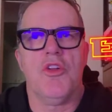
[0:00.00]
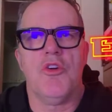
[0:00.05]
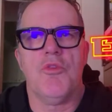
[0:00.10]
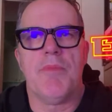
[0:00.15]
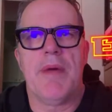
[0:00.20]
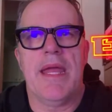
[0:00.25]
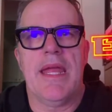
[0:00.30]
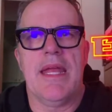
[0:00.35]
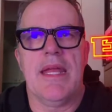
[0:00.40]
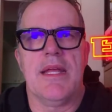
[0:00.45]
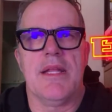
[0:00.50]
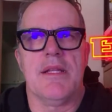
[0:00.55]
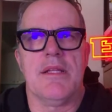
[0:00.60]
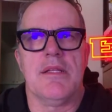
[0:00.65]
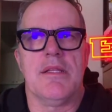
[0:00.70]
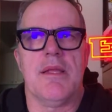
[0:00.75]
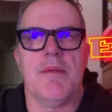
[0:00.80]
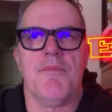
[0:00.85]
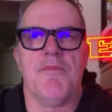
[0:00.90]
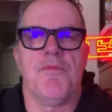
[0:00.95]

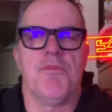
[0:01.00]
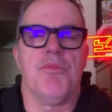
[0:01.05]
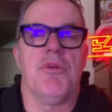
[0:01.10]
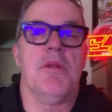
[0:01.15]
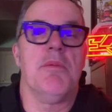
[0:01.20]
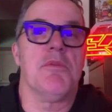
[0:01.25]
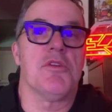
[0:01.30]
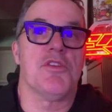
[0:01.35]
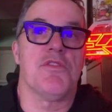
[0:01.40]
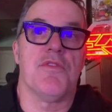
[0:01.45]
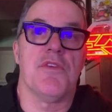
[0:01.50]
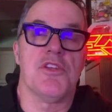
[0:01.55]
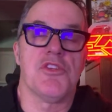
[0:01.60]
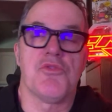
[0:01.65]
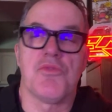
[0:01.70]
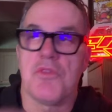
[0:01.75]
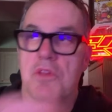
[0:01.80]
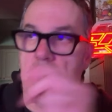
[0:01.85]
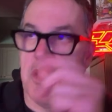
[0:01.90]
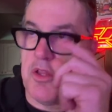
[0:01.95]
band. I'm pretty much friends
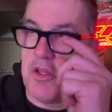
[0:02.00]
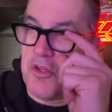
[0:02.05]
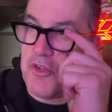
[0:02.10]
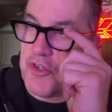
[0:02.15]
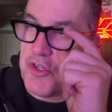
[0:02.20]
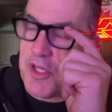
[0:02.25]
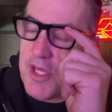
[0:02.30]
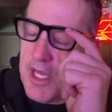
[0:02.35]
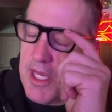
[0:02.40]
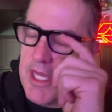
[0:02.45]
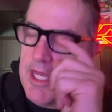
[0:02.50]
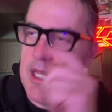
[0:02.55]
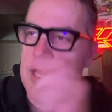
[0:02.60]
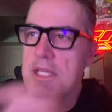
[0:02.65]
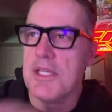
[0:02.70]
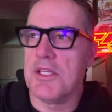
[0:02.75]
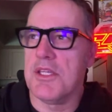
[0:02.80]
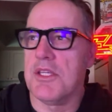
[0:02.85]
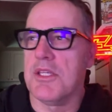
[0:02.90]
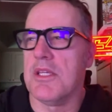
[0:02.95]
with all those
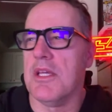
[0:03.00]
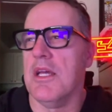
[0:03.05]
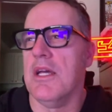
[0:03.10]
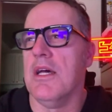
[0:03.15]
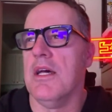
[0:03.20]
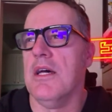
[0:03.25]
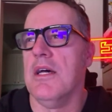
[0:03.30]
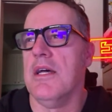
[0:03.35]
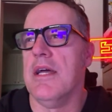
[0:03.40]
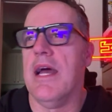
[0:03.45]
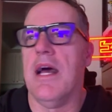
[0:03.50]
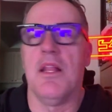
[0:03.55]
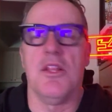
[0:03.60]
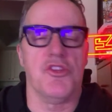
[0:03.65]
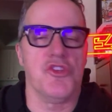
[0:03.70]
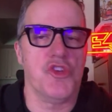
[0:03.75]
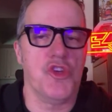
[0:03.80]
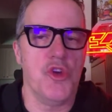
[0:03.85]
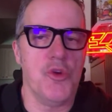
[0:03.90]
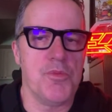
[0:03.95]
guys.
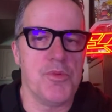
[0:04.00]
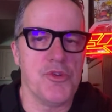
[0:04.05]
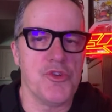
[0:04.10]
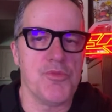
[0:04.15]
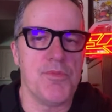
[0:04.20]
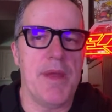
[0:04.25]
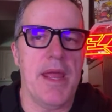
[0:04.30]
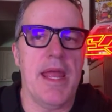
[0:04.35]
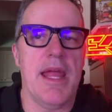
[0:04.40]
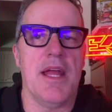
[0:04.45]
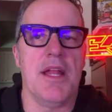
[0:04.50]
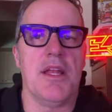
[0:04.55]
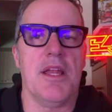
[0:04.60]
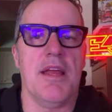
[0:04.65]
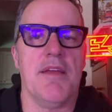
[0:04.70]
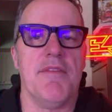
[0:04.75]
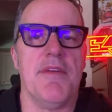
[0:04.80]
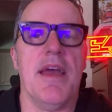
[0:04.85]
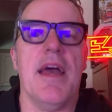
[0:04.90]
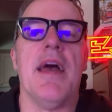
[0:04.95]
Alice Cooper's band.
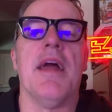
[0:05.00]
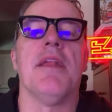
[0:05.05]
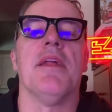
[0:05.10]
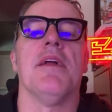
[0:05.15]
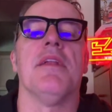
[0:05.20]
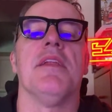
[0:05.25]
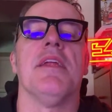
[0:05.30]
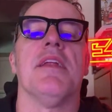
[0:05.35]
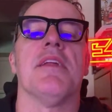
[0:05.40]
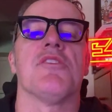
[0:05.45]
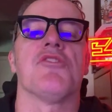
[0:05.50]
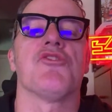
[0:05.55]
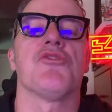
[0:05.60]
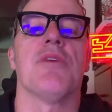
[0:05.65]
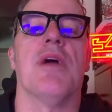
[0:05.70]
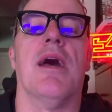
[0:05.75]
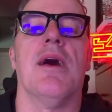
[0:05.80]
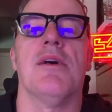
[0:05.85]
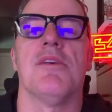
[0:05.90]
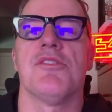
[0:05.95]
I've had Nita
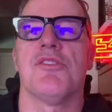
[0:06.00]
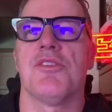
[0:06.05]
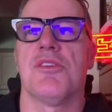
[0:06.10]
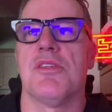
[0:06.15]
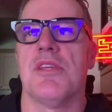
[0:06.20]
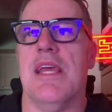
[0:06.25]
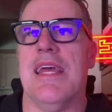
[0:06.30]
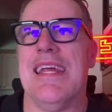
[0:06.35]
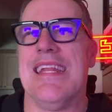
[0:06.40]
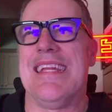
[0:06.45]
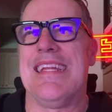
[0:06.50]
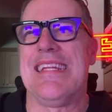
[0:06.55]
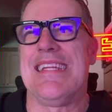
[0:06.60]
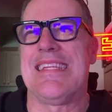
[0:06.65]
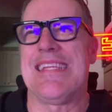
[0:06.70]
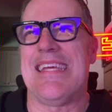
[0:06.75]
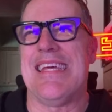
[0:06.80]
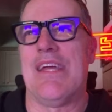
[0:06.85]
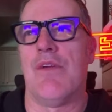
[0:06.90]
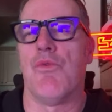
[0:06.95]
Strauss and
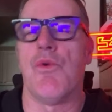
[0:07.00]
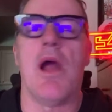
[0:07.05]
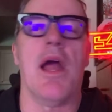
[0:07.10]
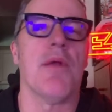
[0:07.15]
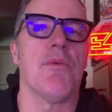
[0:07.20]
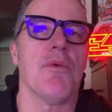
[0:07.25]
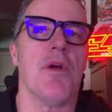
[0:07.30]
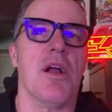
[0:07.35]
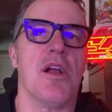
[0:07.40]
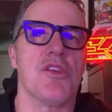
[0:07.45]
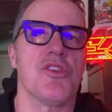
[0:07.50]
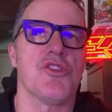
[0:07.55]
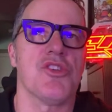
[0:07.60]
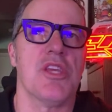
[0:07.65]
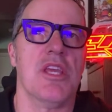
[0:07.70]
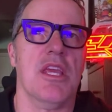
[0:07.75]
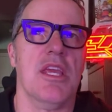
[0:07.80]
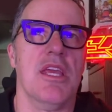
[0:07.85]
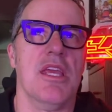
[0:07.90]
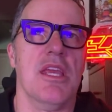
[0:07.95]
Ryan
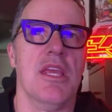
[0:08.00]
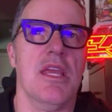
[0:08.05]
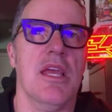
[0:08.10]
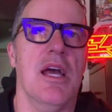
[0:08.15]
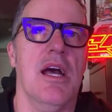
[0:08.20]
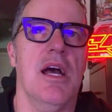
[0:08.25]
Roxy